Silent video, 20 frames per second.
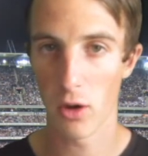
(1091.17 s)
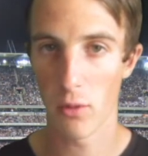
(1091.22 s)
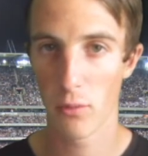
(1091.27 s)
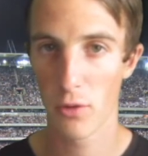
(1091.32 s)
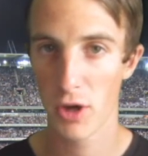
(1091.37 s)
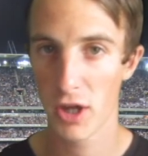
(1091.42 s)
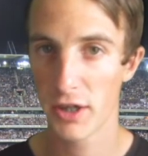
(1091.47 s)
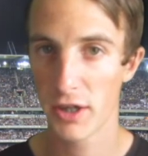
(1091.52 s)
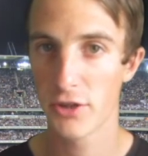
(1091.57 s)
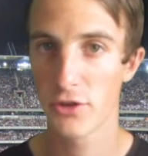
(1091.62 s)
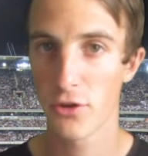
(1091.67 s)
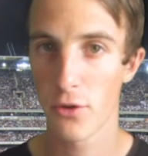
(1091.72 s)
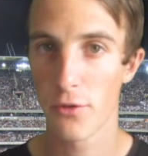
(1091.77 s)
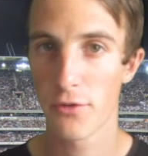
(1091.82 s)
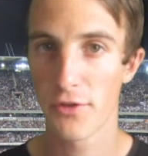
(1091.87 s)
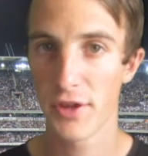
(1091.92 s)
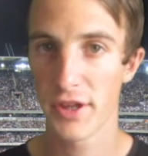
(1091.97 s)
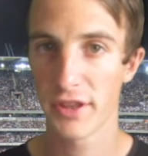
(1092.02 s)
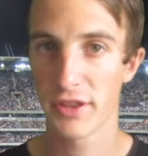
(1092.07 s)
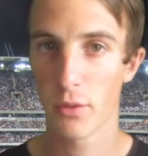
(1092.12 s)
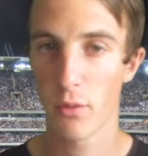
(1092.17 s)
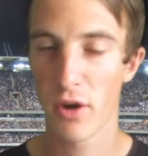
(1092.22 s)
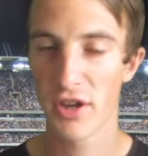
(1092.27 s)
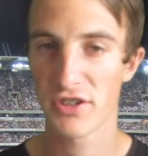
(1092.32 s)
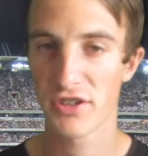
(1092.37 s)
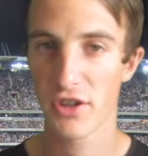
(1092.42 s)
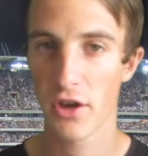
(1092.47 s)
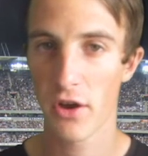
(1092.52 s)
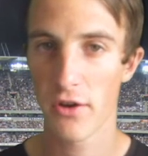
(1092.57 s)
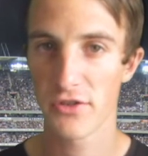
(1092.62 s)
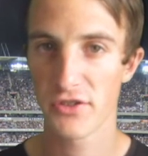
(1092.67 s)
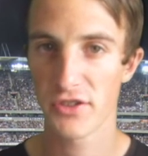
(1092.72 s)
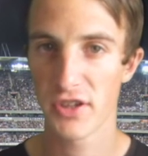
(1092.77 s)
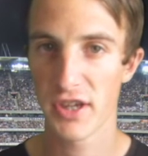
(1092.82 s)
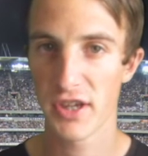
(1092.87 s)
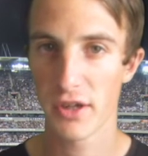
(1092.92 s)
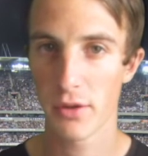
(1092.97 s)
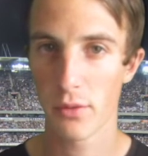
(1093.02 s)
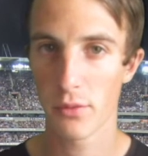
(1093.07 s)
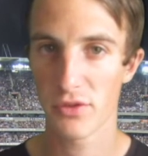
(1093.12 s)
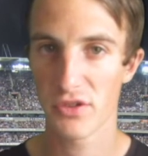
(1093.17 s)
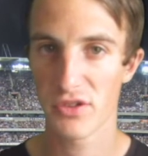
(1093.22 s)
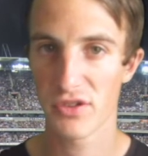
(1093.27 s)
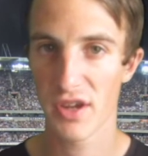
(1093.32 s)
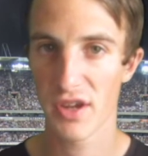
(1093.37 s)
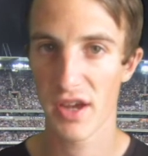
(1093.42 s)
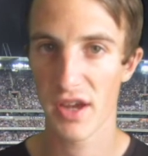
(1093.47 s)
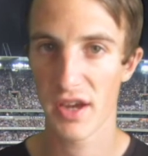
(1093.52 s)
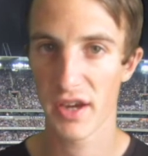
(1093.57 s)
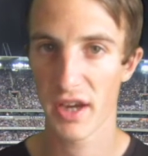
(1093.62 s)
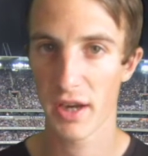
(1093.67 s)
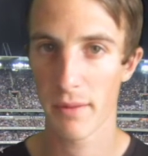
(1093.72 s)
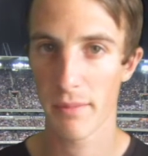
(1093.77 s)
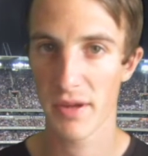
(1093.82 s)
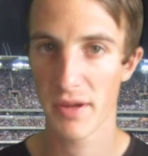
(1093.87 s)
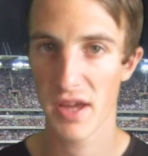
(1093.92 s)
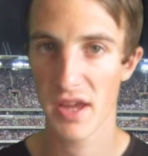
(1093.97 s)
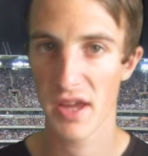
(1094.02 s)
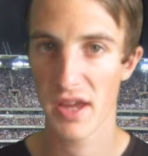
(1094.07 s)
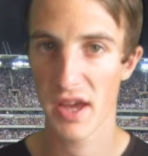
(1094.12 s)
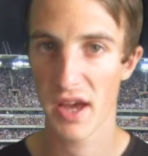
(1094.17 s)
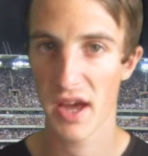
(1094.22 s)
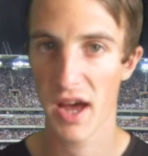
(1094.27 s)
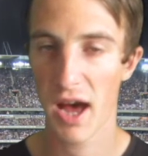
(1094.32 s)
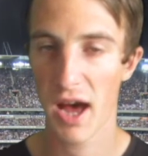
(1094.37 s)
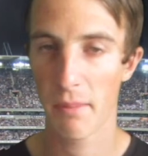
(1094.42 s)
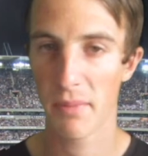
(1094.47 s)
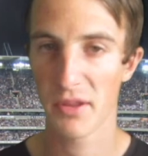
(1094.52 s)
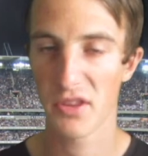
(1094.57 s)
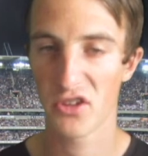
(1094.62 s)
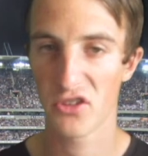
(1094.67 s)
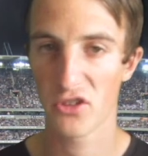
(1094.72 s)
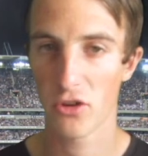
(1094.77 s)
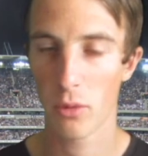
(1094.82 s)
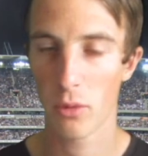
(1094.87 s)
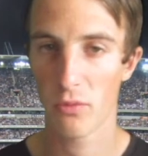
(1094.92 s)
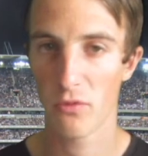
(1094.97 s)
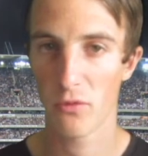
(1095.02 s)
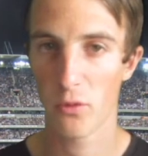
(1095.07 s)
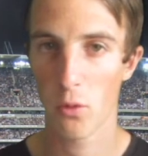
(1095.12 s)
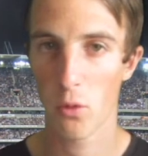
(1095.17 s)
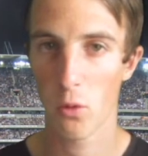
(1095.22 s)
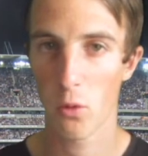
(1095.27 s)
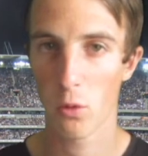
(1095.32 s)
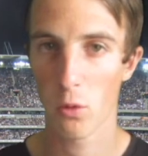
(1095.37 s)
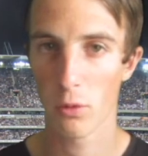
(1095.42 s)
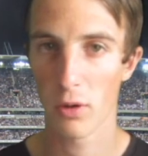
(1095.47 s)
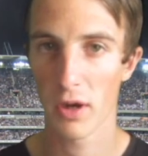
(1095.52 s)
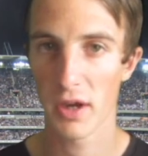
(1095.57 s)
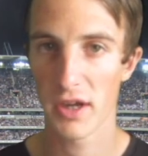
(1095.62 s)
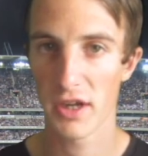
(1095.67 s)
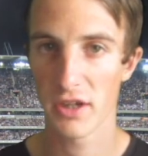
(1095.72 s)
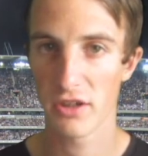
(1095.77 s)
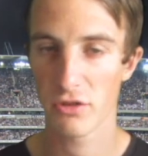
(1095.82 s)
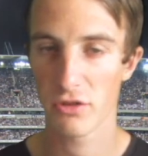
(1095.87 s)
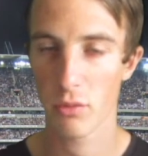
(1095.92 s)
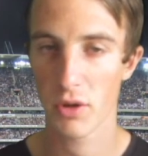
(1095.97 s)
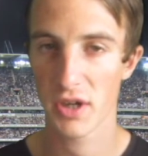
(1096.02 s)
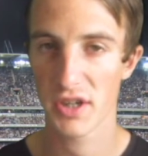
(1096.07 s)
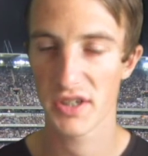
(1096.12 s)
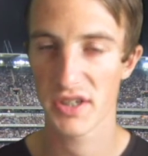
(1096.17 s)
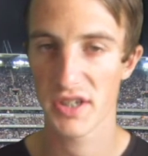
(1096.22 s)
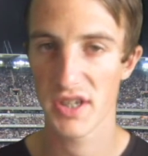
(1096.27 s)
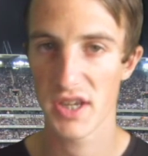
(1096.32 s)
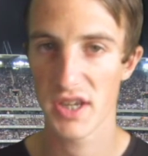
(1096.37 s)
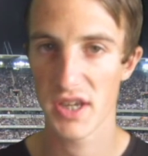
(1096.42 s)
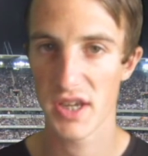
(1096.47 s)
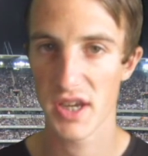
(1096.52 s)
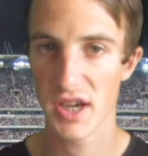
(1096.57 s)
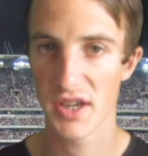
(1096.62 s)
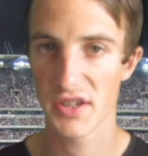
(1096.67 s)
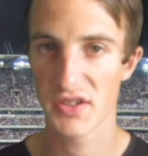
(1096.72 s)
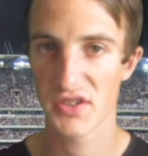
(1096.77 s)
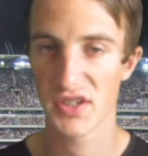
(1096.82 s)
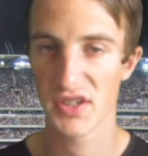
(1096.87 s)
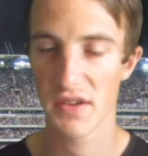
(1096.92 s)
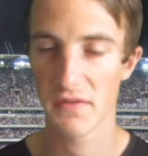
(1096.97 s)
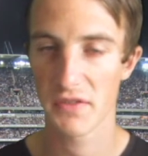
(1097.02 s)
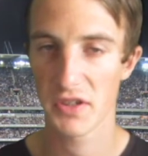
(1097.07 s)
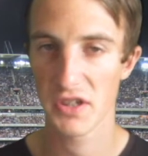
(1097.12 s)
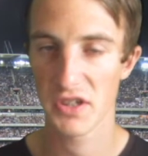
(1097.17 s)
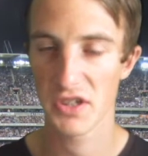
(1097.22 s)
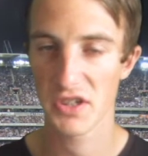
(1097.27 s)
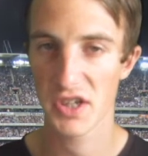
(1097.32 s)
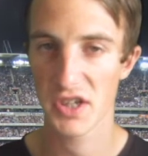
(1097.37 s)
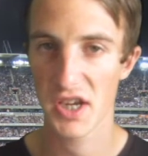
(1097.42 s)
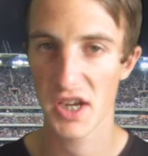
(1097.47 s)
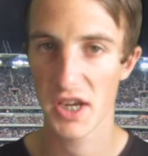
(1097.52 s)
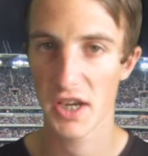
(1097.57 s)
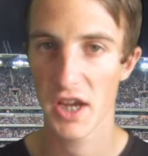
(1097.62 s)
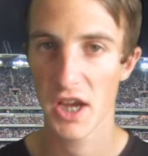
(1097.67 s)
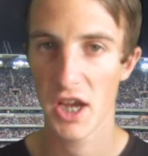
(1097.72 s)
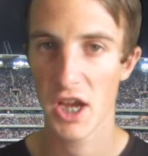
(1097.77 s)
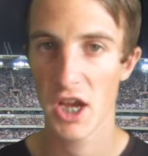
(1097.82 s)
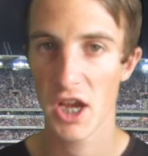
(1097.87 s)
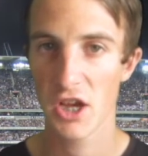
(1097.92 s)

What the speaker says: I really do think the West Coast Eagles are going to be up in the top 4 in 2017.